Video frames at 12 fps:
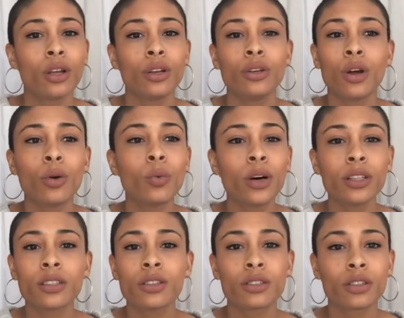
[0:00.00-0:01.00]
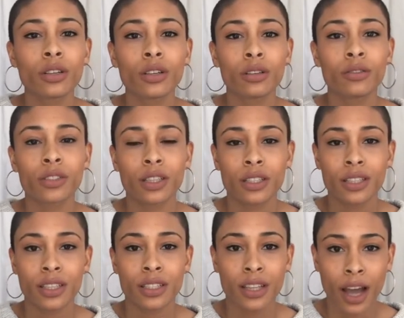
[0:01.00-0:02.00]
No one deserves
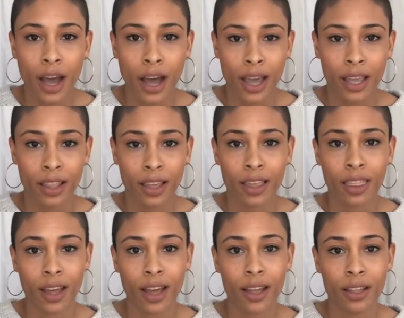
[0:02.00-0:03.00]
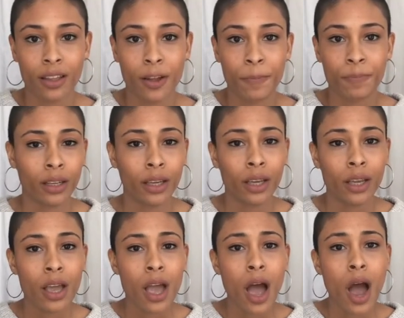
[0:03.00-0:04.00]
to die like that.
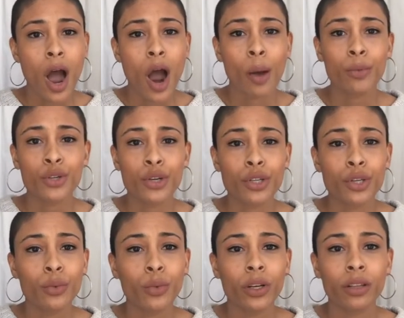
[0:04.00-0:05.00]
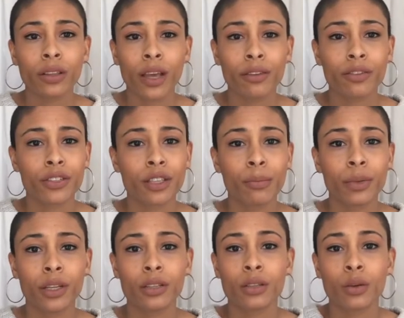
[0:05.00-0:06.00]
I'm sure you wouldn't like for
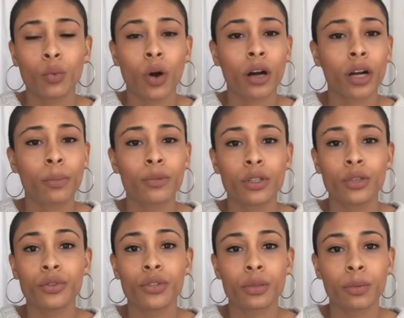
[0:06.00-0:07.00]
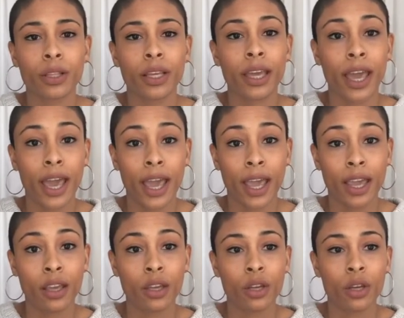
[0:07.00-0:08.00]
somebody to walk up to you and just be like,
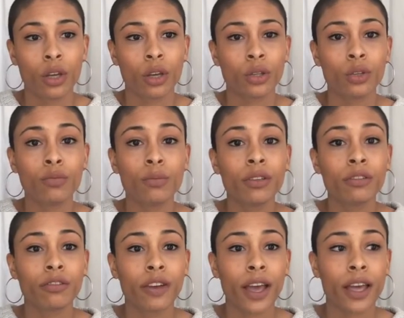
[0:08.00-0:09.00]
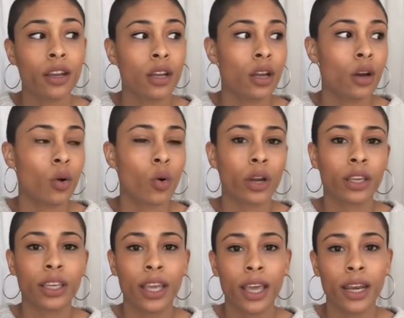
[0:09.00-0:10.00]
hey, you've been fed
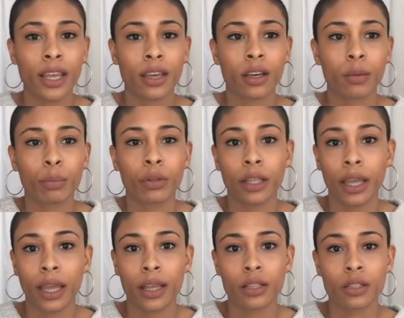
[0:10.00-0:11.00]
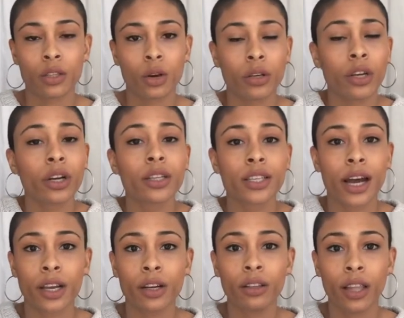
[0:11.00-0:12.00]
organic plants your
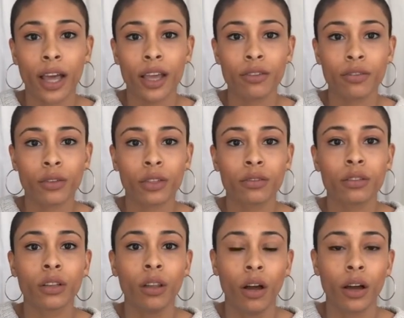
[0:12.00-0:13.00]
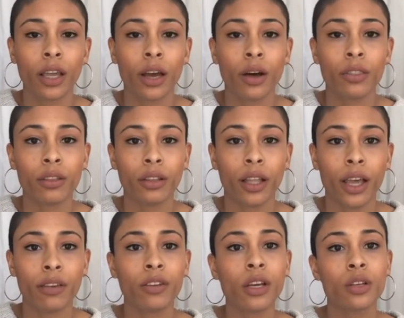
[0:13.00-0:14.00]
entire life, you lived a long healthy
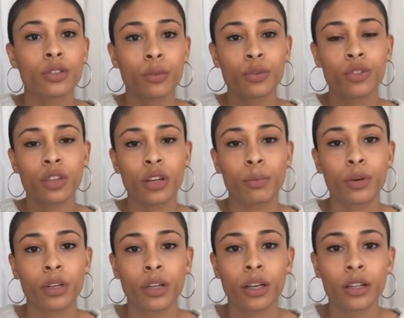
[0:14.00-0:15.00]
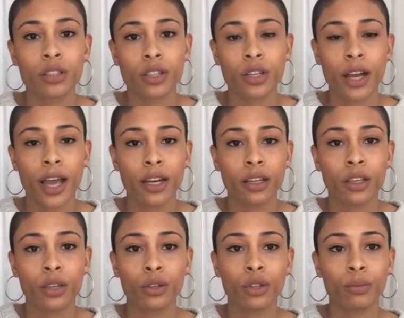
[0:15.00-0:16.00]
life, so I'm just gonna put a gun to your head and
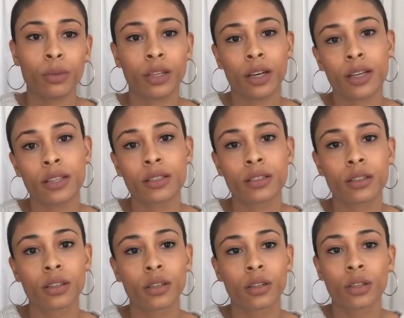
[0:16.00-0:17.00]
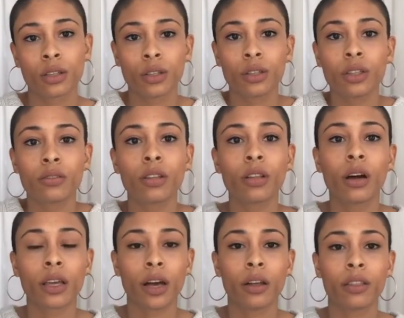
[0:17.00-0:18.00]
kill you because you lived a
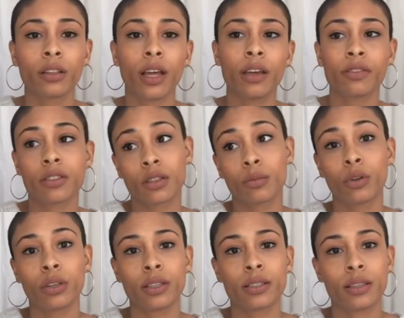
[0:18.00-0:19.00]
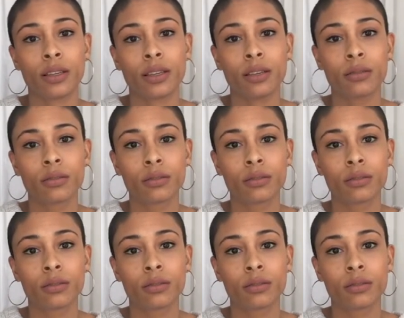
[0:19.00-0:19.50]
long healthy life and someone needs to eat,